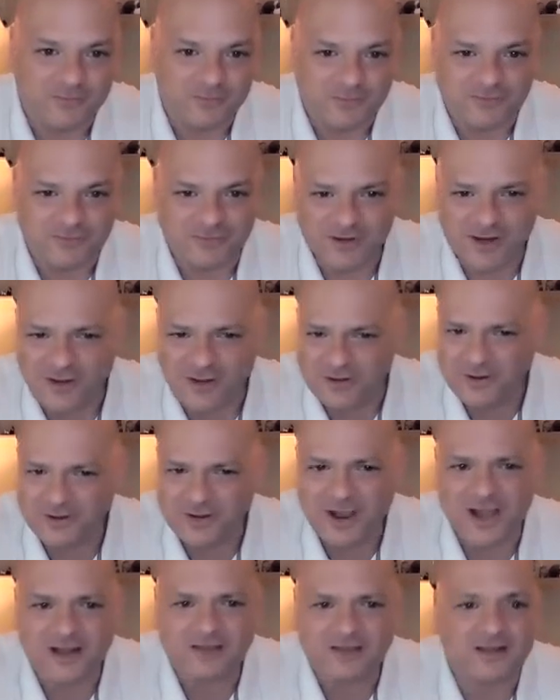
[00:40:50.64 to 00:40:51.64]
share your
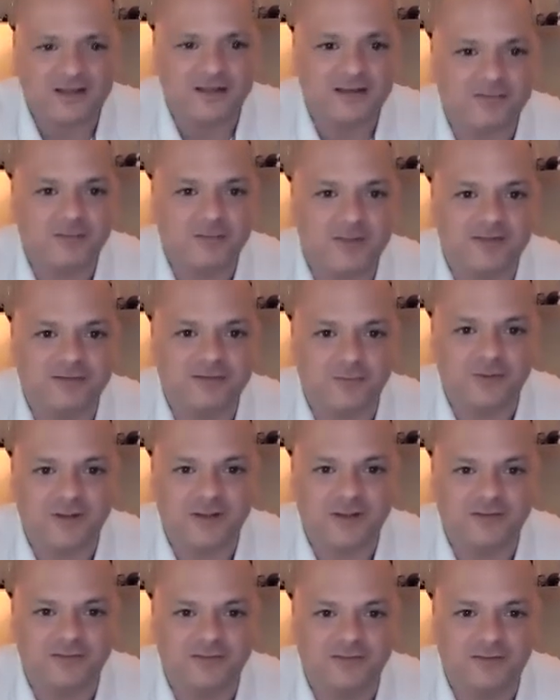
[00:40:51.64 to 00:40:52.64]
contact information with
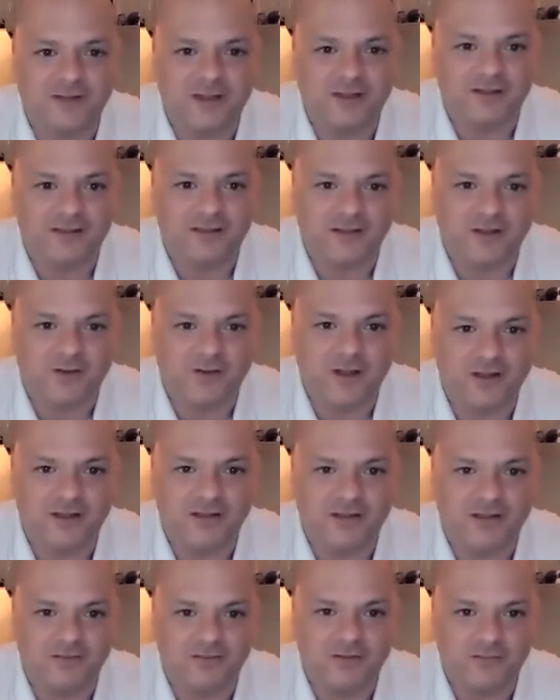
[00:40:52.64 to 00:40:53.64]
us so that our
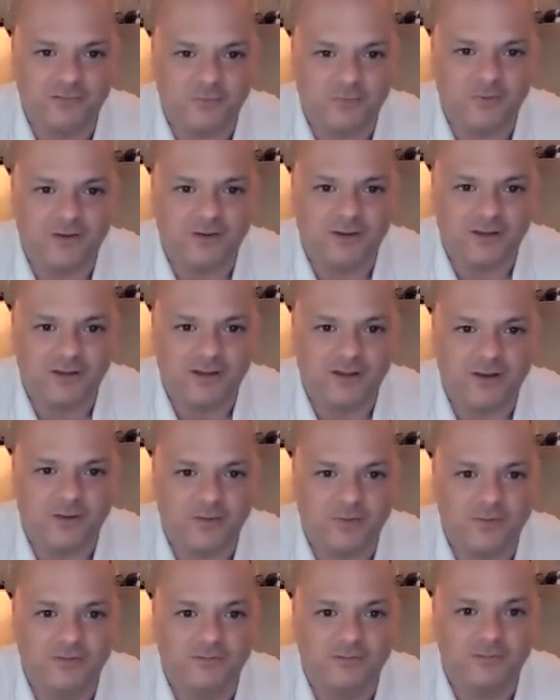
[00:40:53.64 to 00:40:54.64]
audience knows where to get a
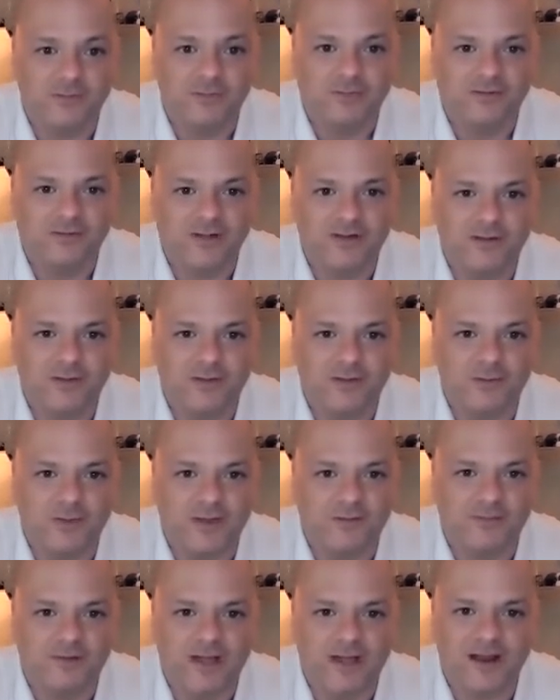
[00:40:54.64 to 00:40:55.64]
hold of you, because I know you
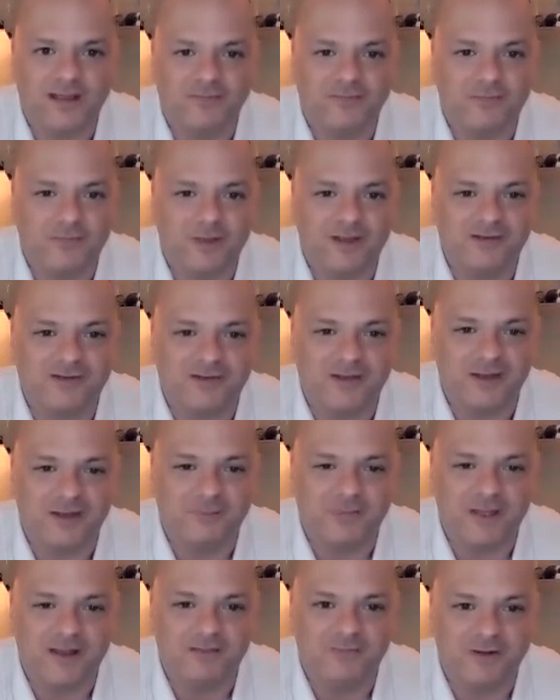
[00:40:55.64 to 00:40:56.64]
have a lot of information that
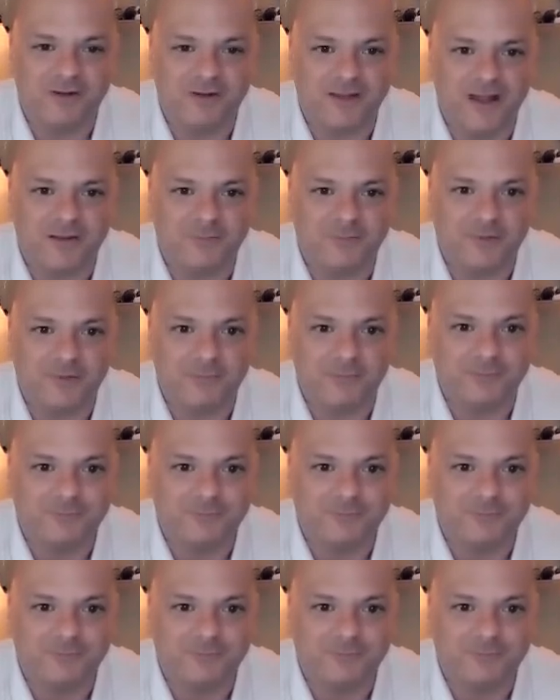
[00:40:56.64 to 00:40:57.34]
could benefit a lot of people.